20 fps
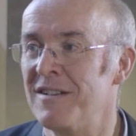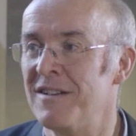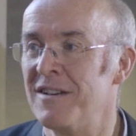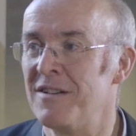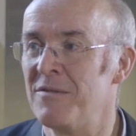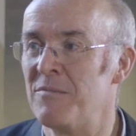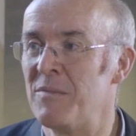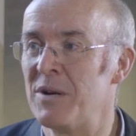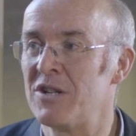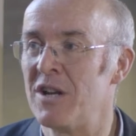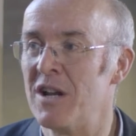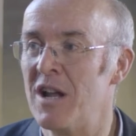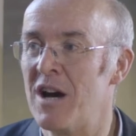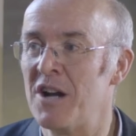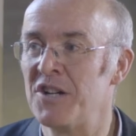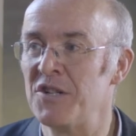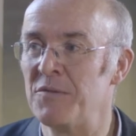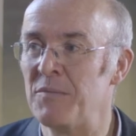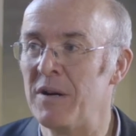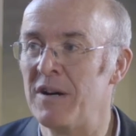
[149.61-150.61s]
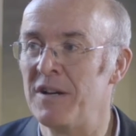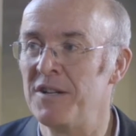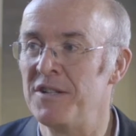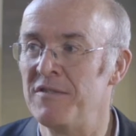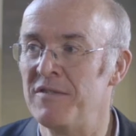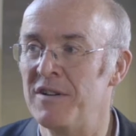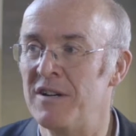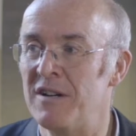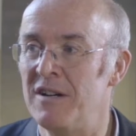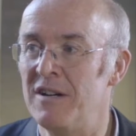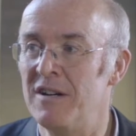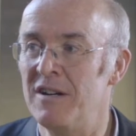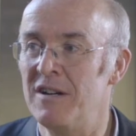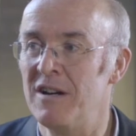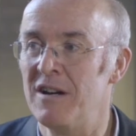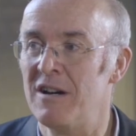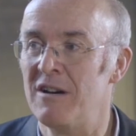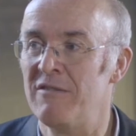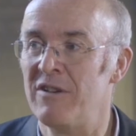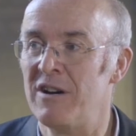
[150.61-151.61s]
a much larger part of
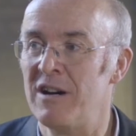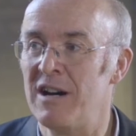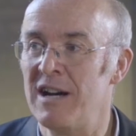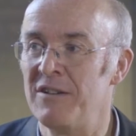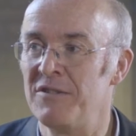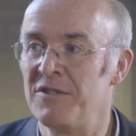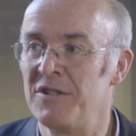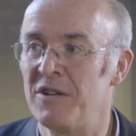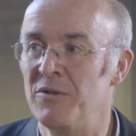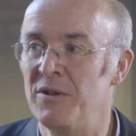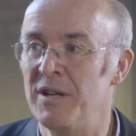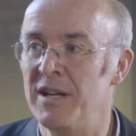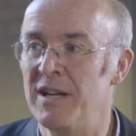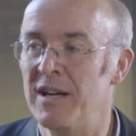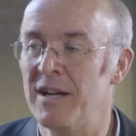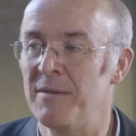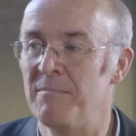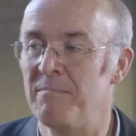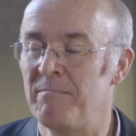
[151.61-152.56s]
our household income.